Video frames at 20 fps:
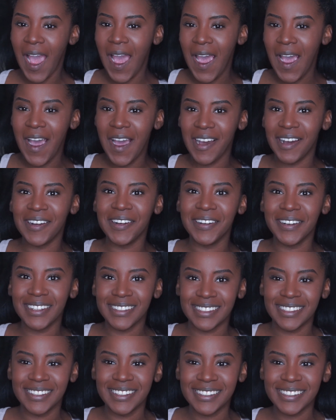
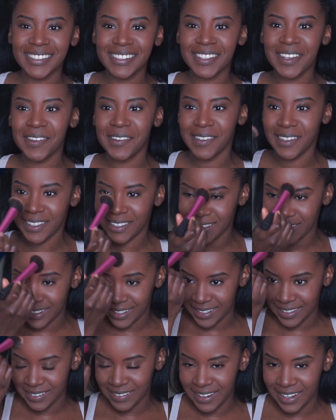because it looks so
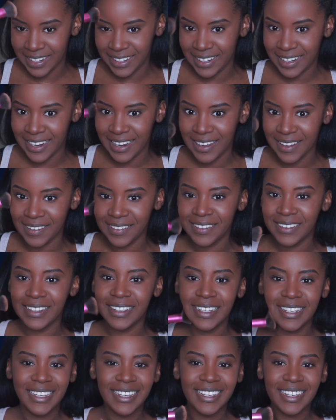good right now.
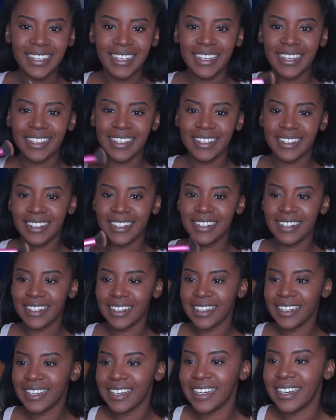
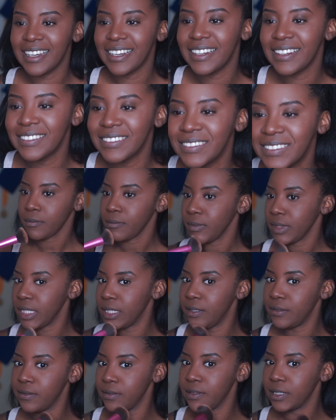And
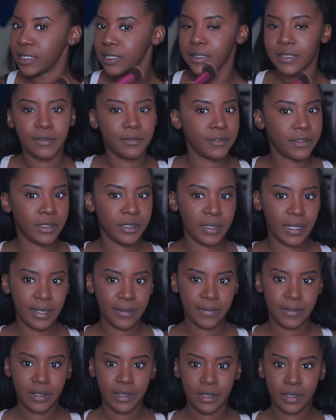I feel like in real
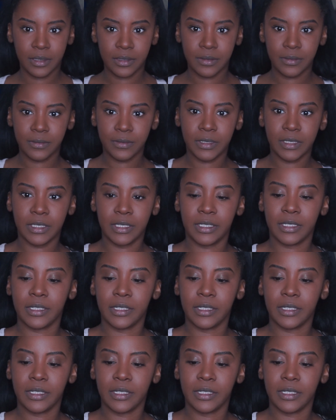life, it looks really